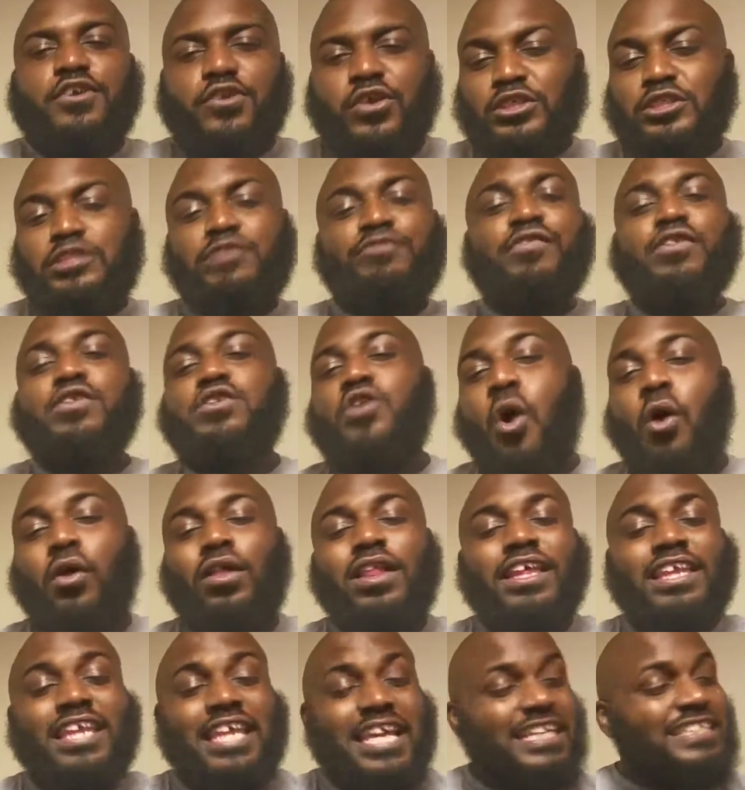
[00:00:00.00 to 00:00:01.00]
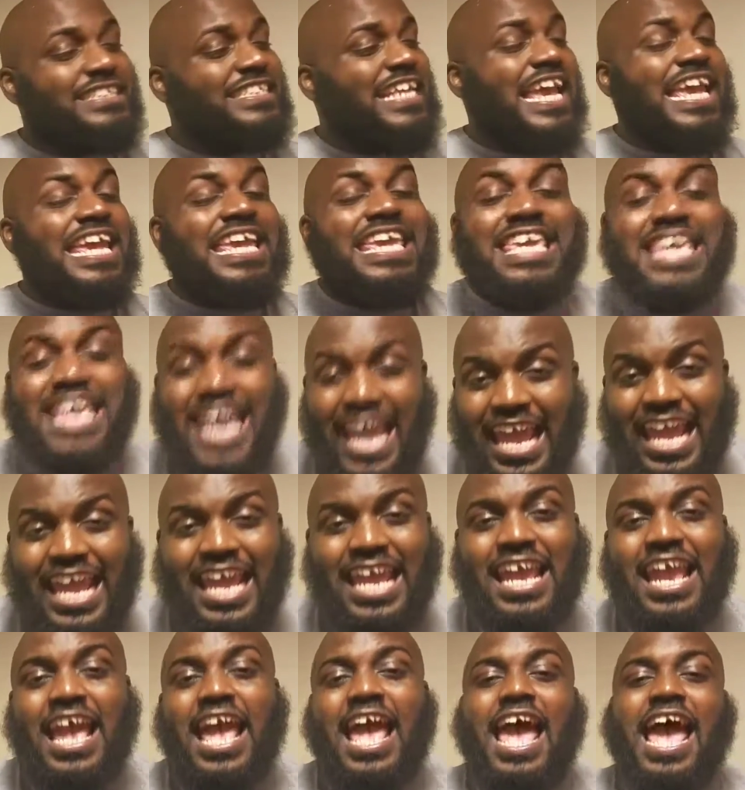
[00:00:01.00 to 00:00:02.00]
Christopher Nolan is a
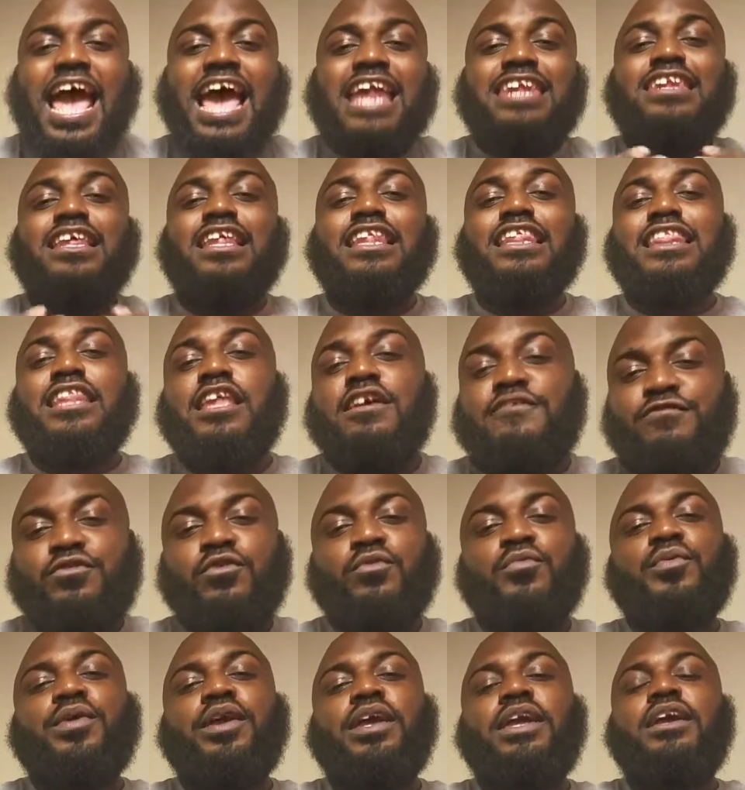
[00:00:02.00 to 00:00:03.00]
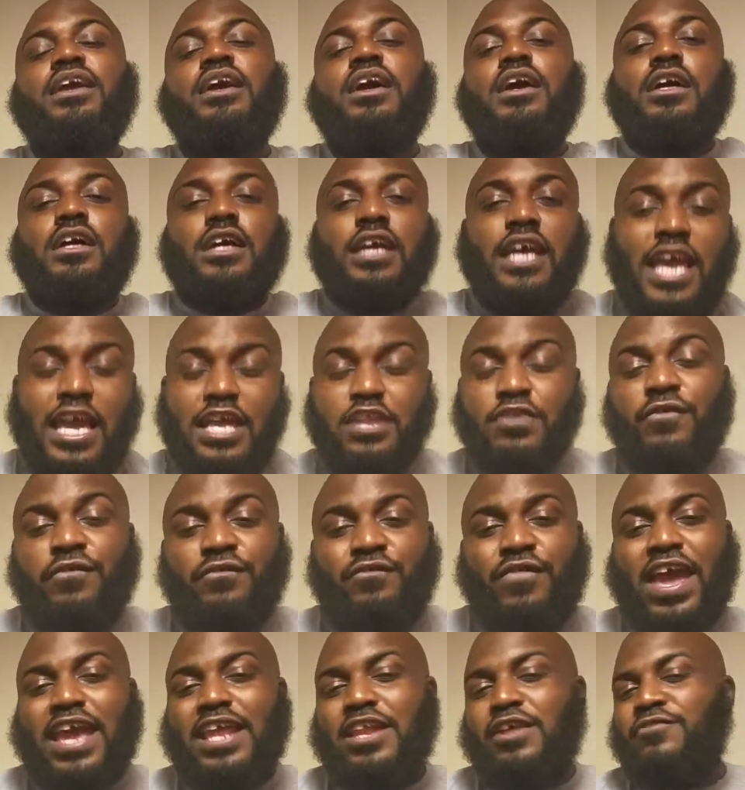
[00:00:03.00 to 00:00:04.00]
king at delivering
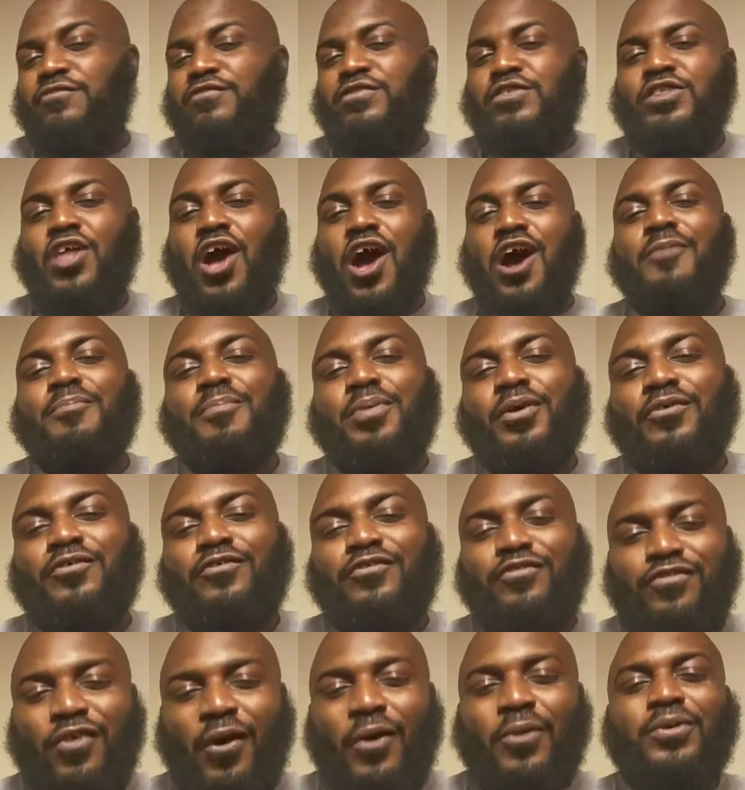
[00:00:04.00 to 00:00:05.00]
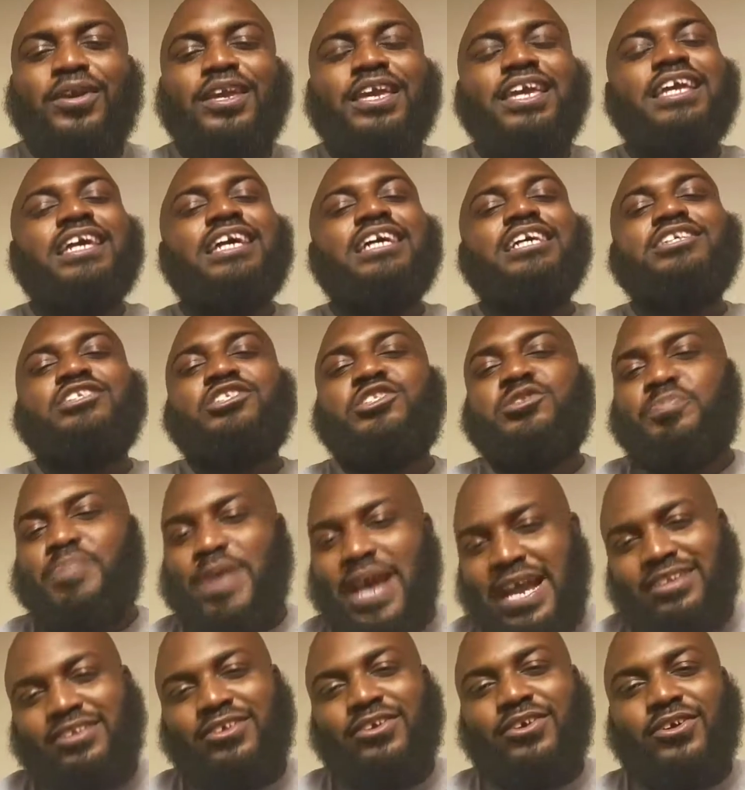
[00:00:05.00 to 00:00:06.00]
innovative, thought-provoking
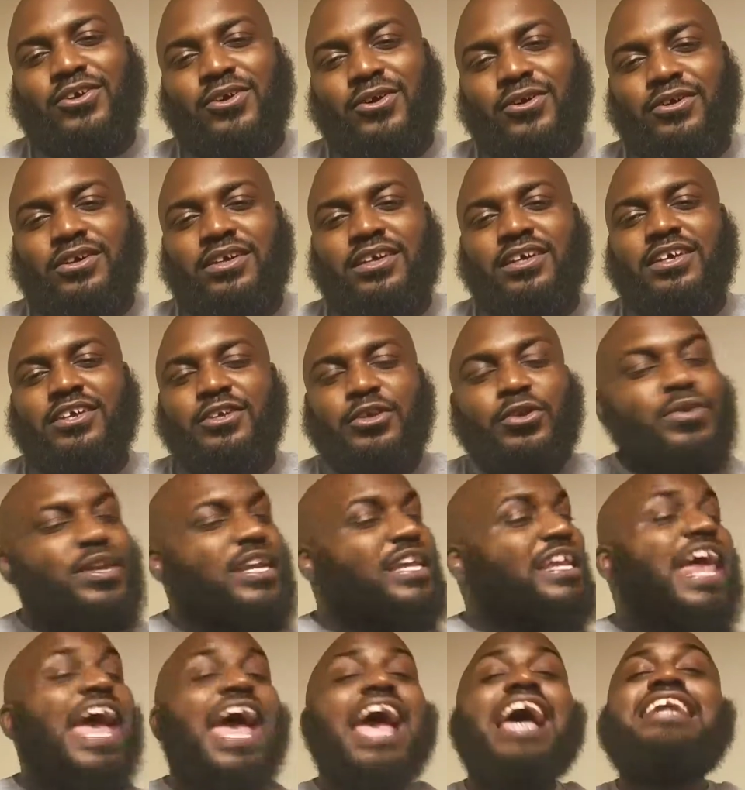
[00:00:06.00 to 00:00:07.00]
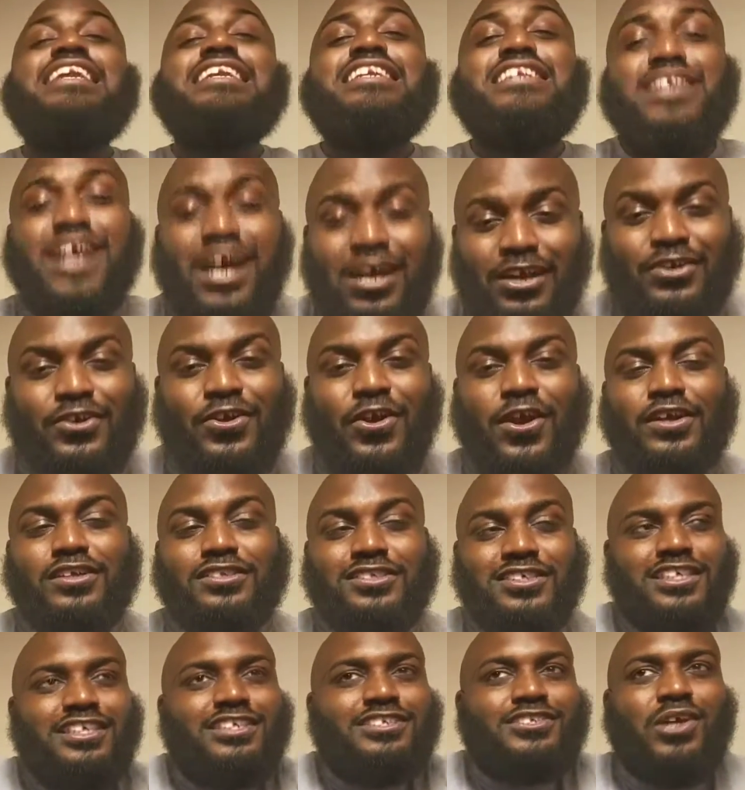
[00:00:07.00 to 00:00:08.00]
spectacle. You can add Dunkirk
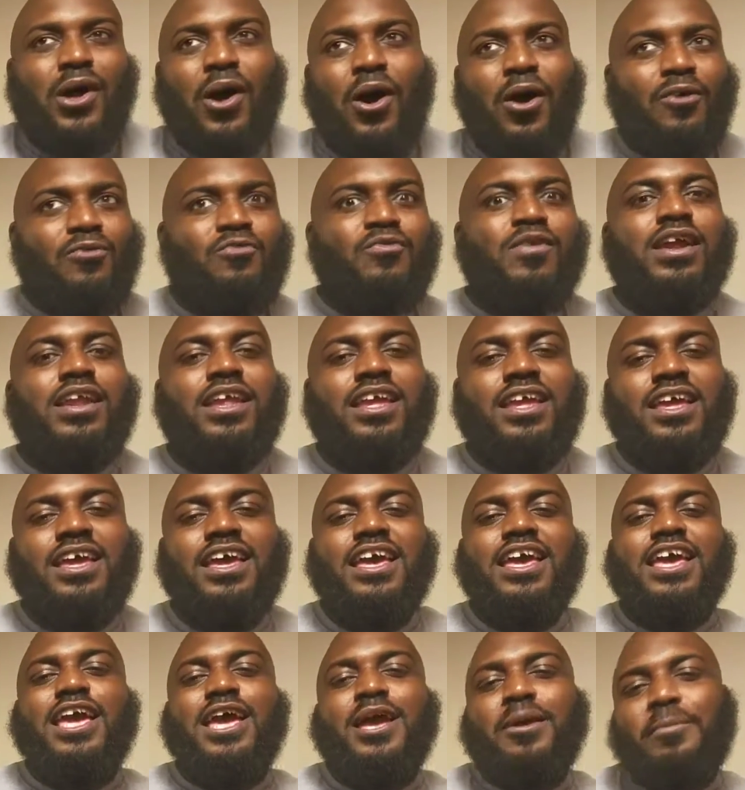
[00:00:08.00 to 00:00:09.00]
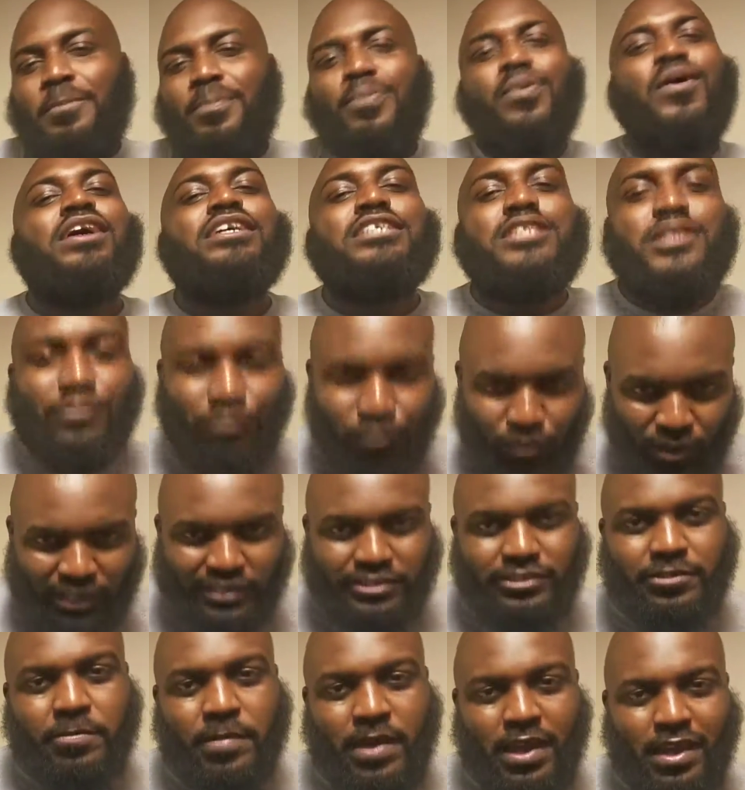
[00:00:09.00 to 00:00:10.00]
to his already impressive
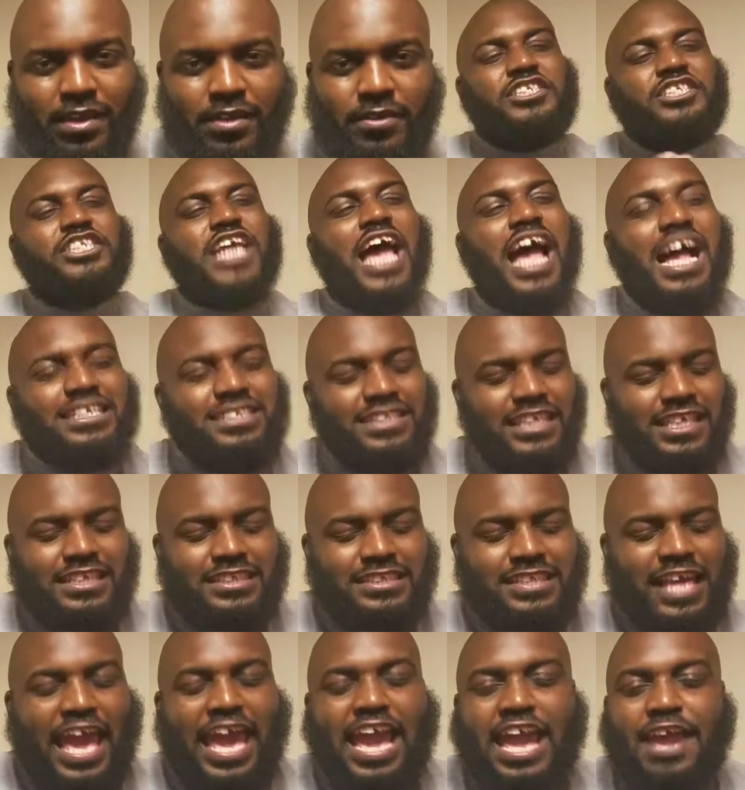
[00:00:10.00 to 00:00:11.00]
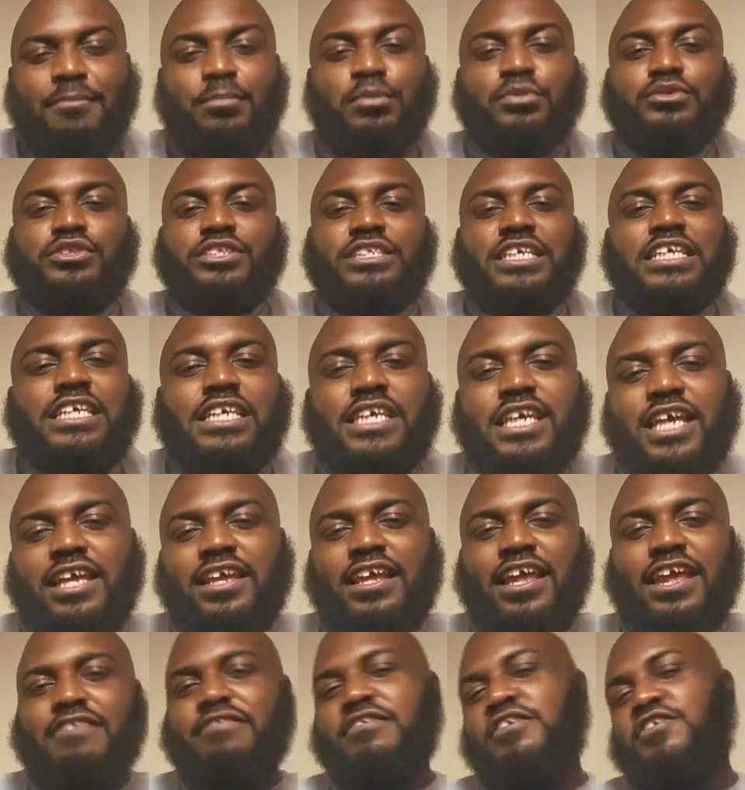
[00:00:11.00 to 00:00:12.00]
resume. Shots he's able to
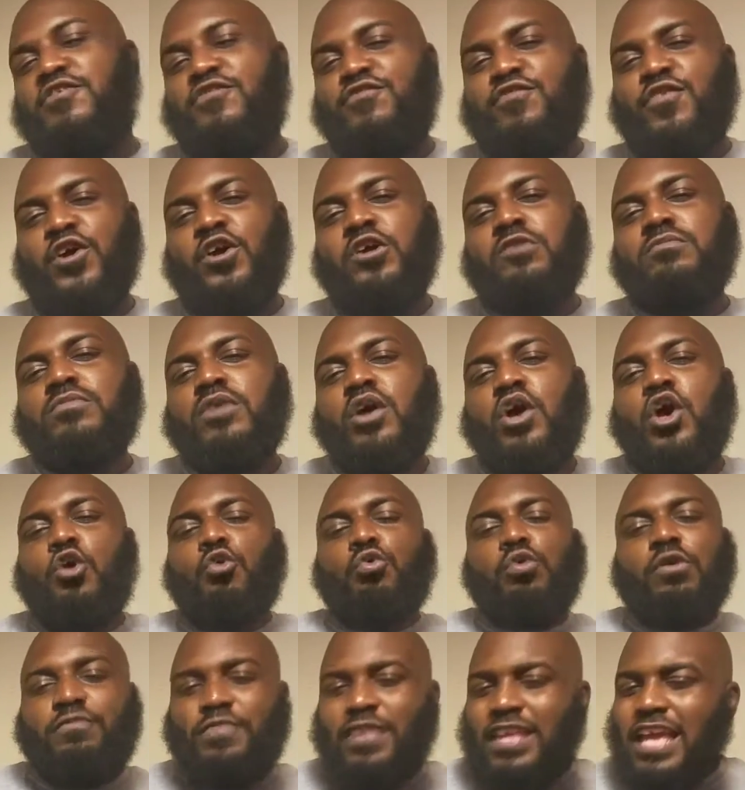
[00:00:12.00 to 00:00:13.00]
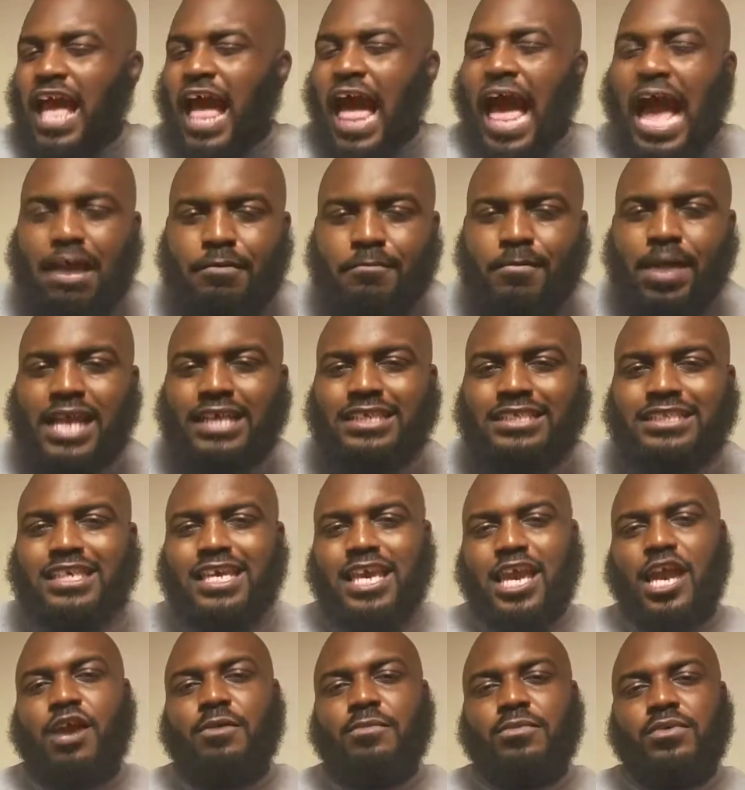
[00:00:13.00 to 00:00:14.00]
get in this film with the IMAX
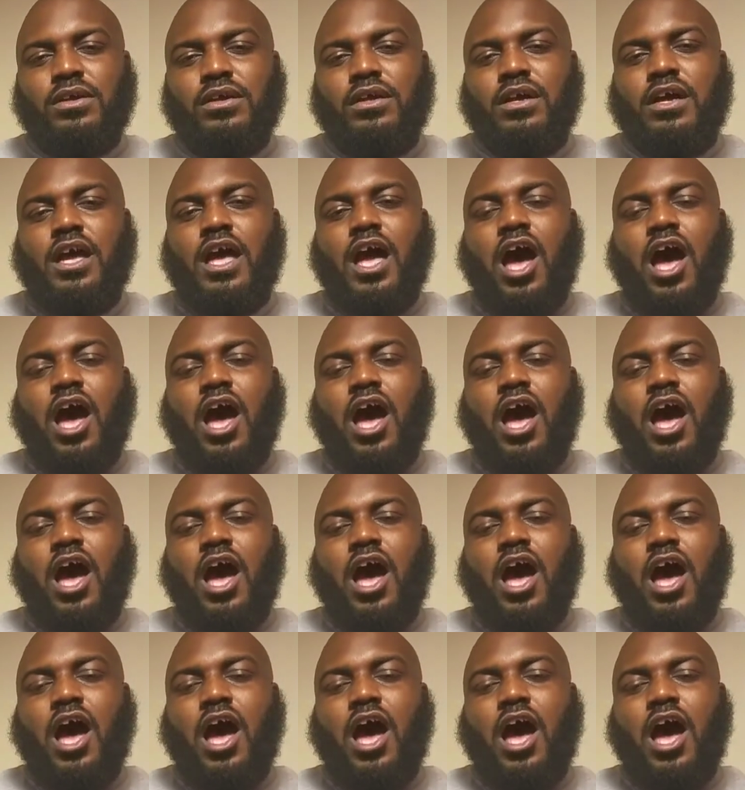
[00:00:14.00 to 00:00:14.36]
camera